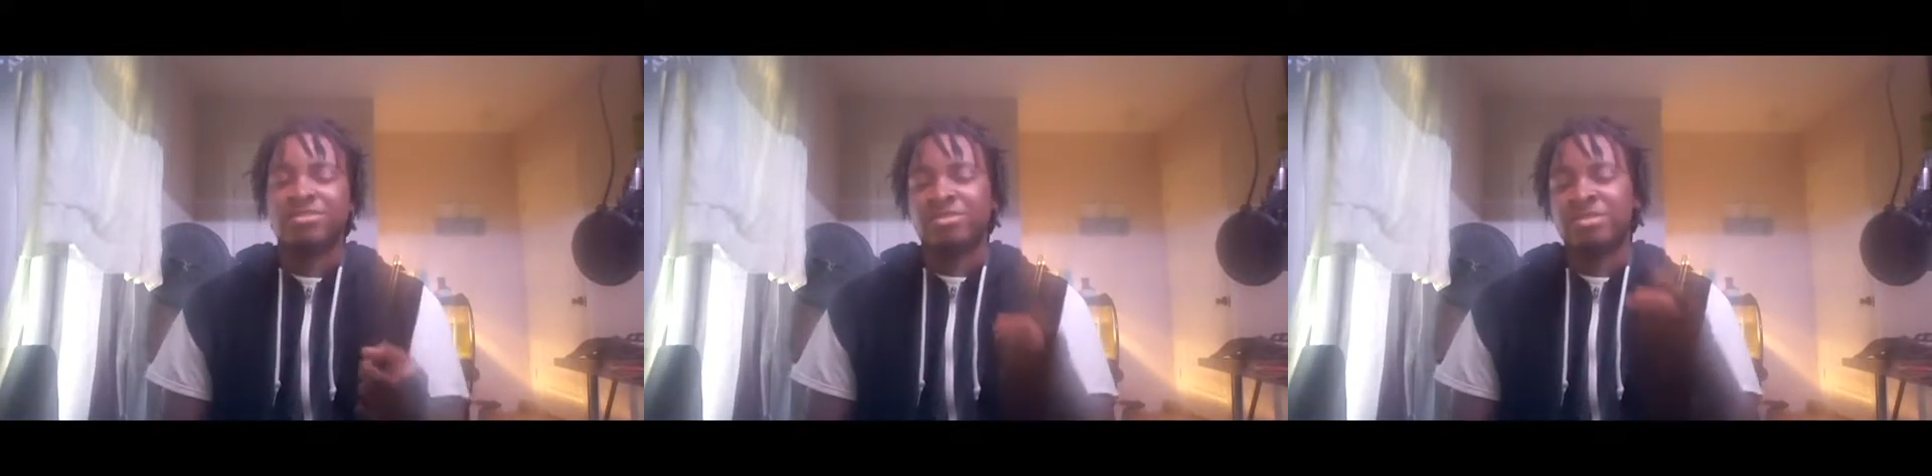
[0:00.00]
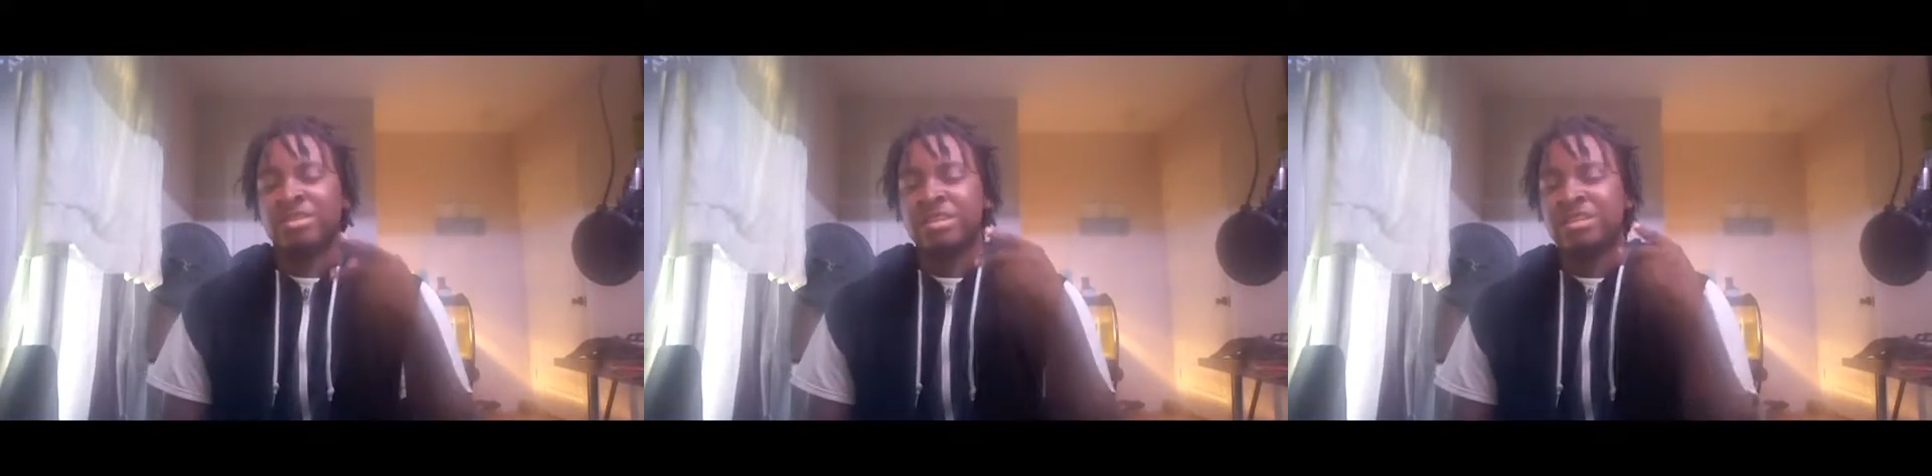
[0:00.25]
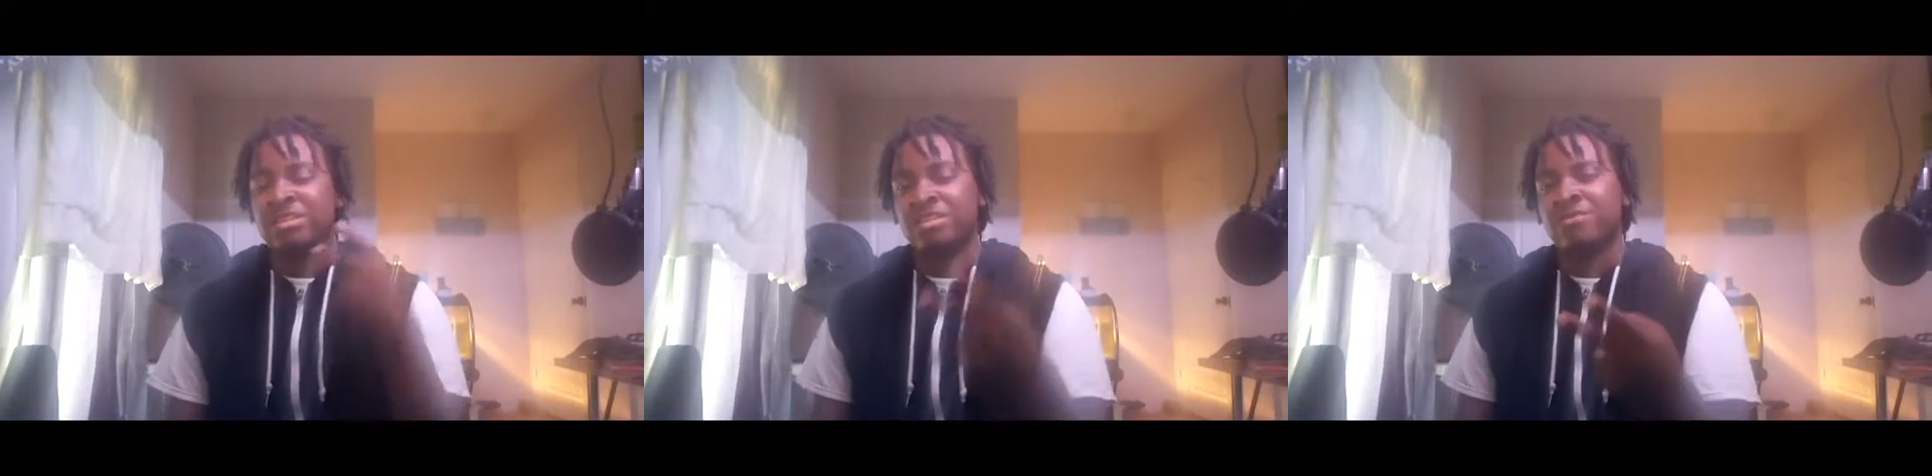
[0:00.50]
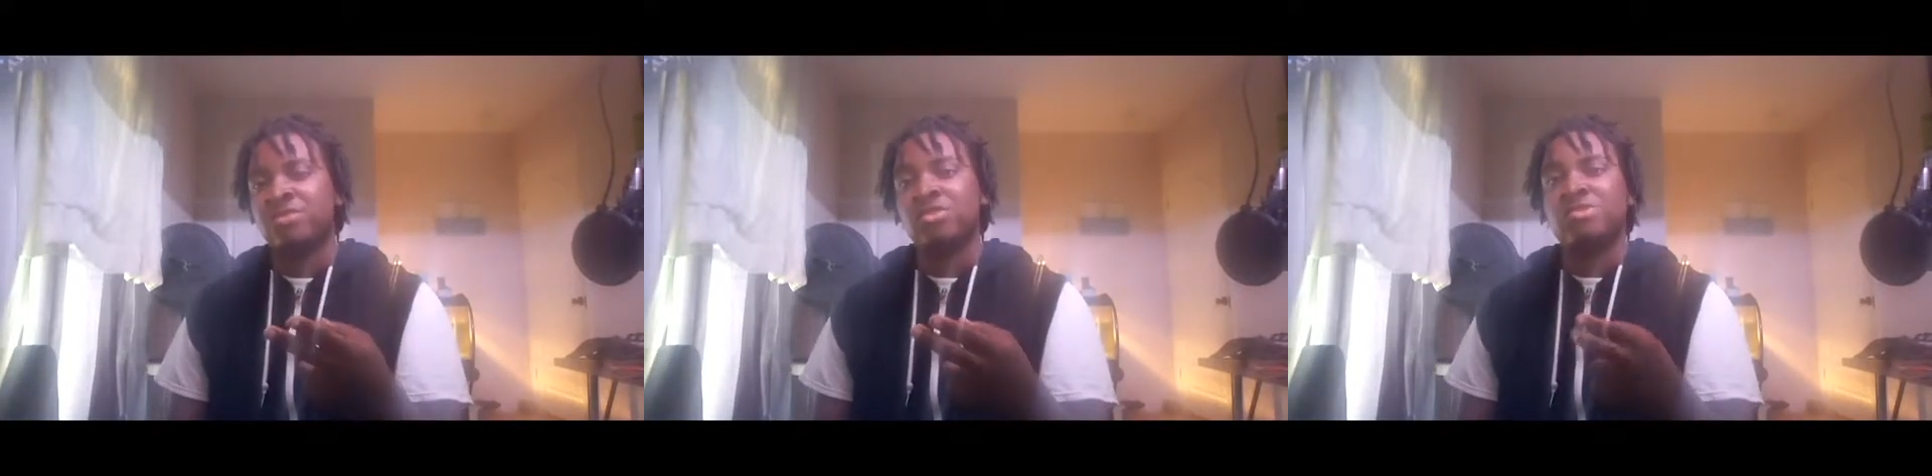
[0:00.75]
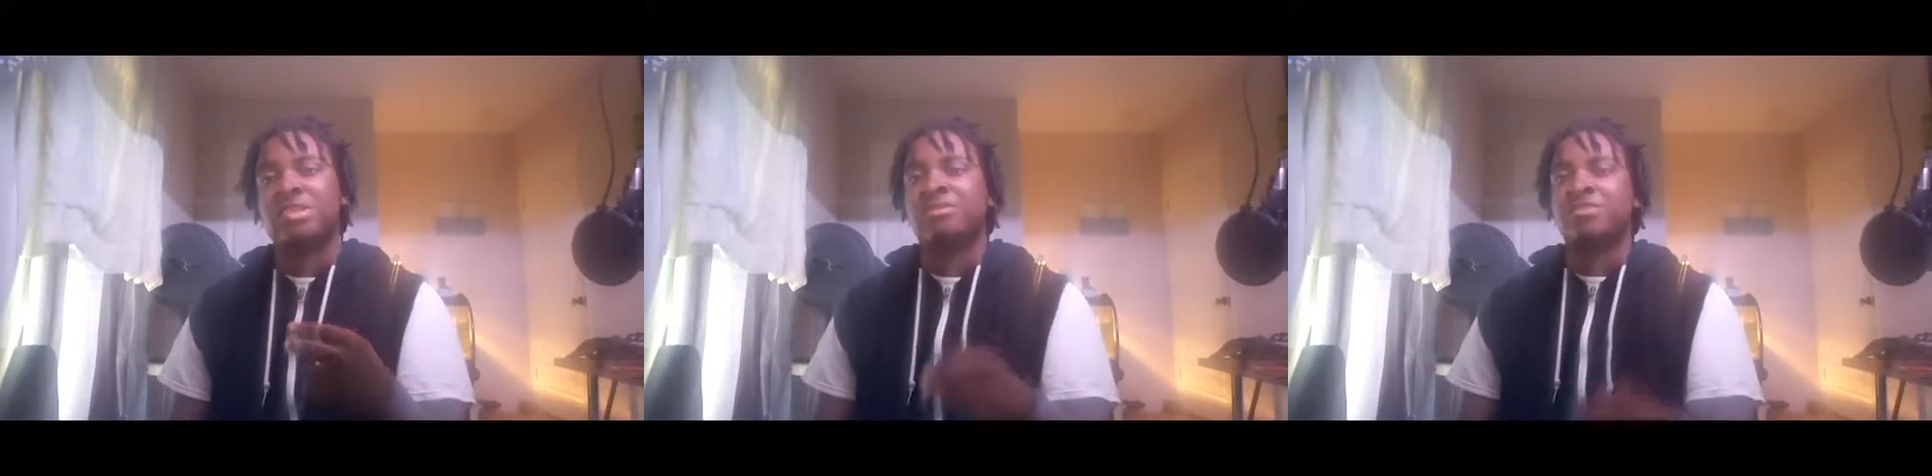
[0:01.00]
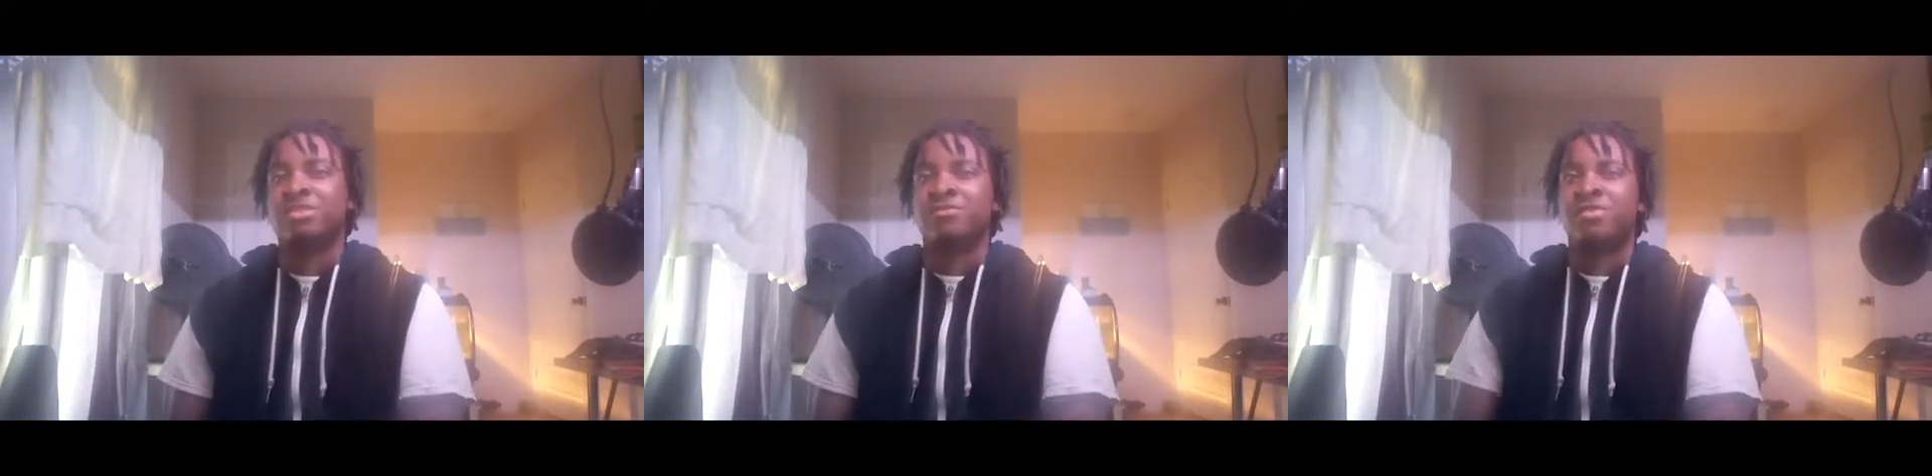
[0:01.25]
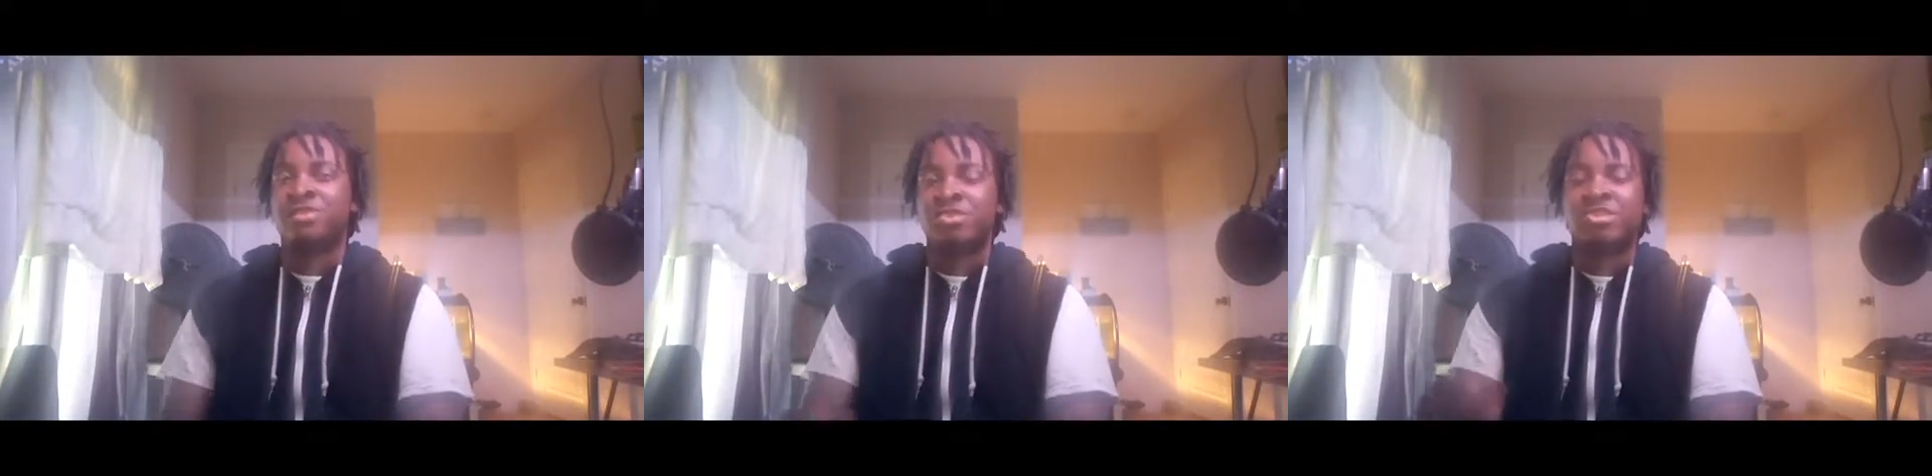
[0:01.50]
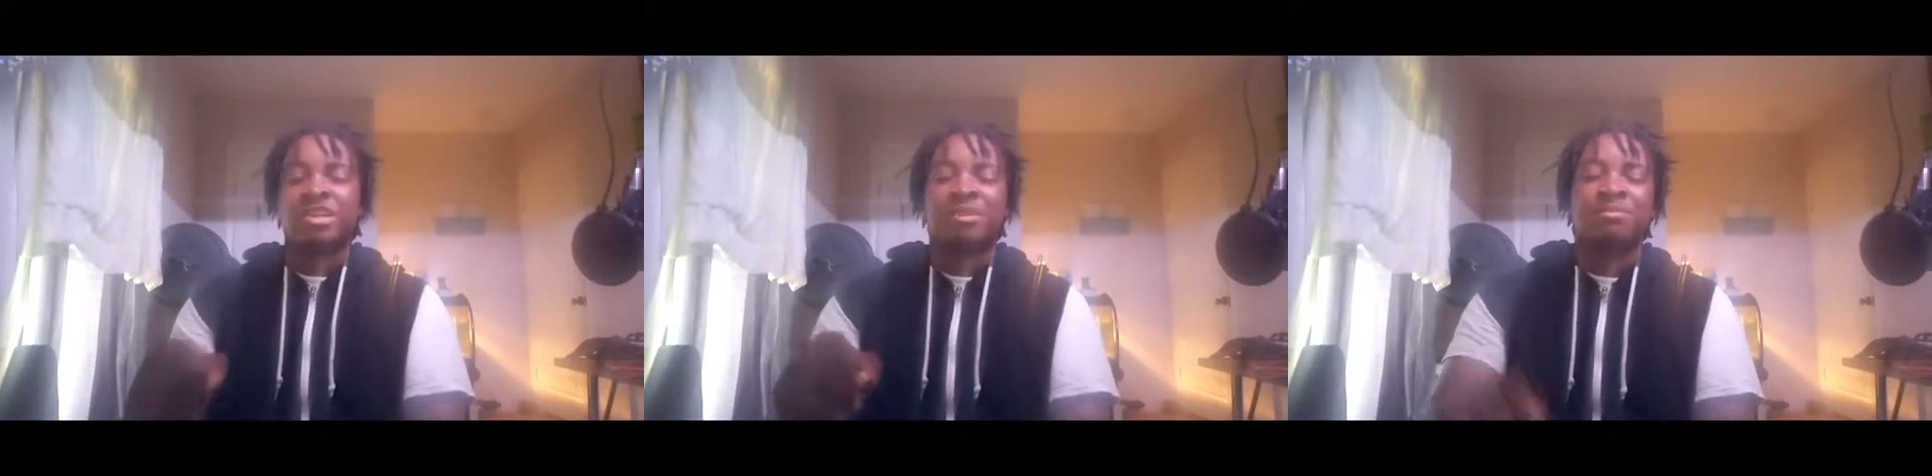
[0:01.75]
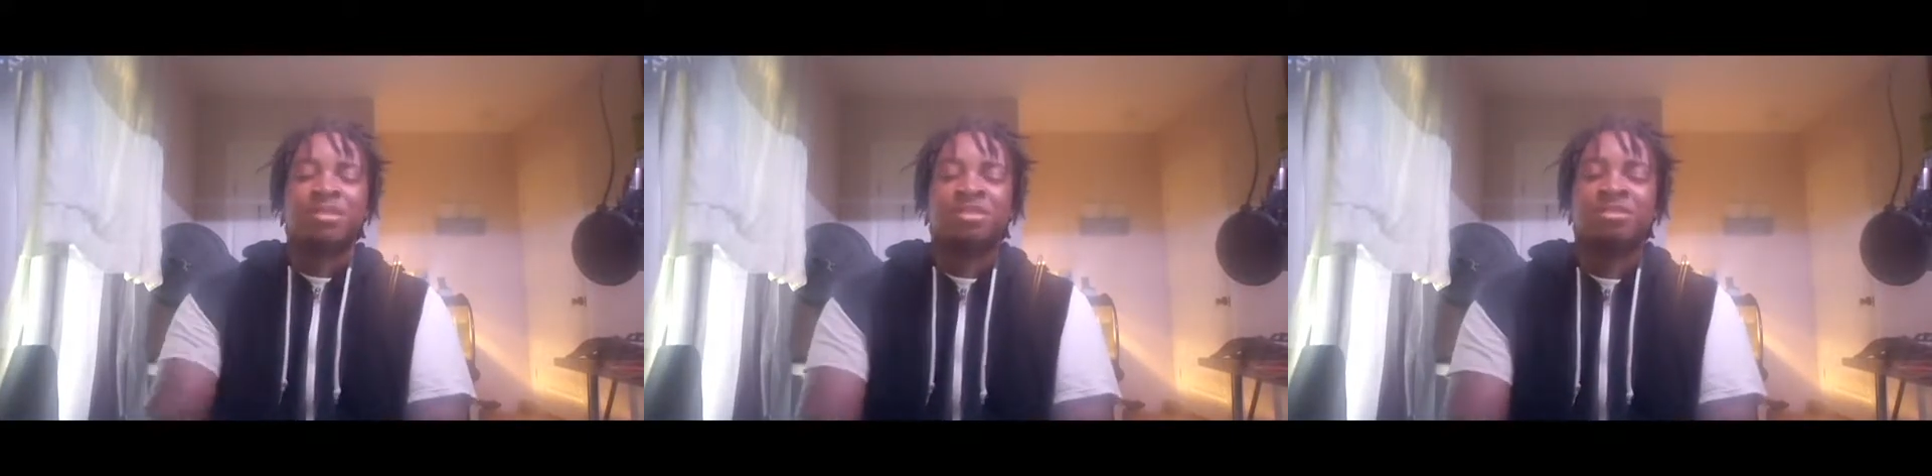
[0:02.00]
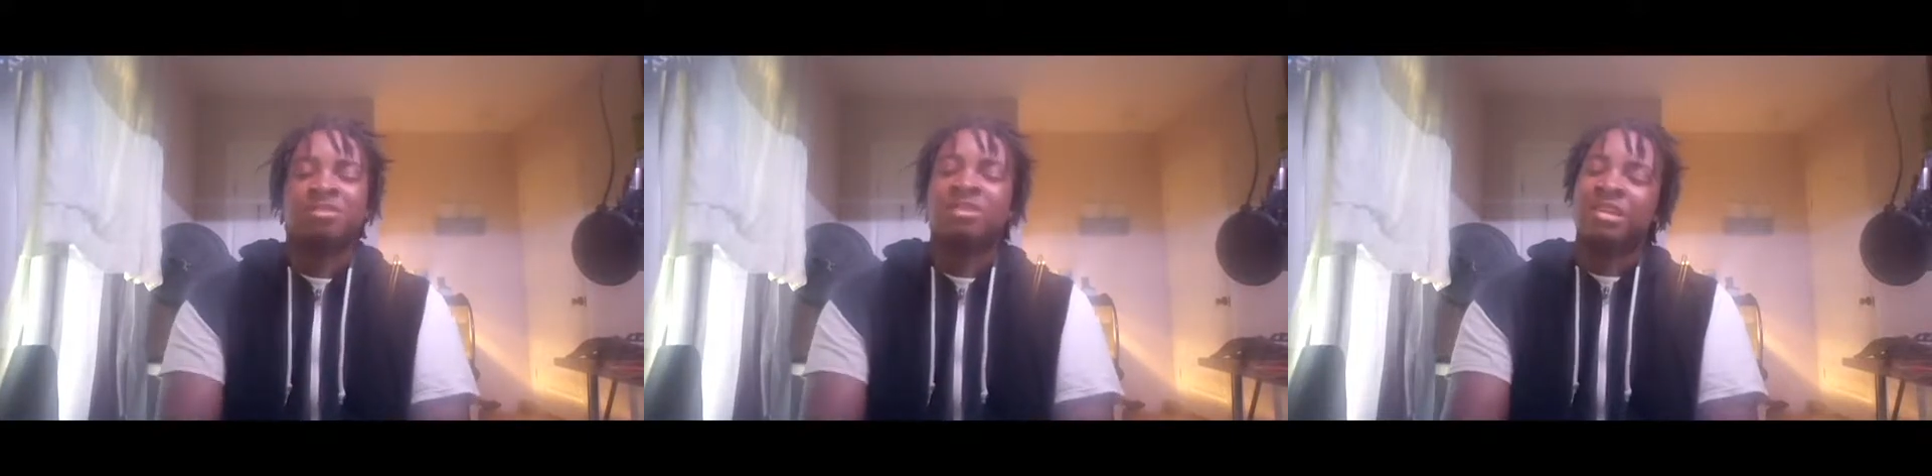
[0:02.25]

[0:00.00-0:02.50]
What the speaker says: or you can use a fuse tap, which a fuse tap is,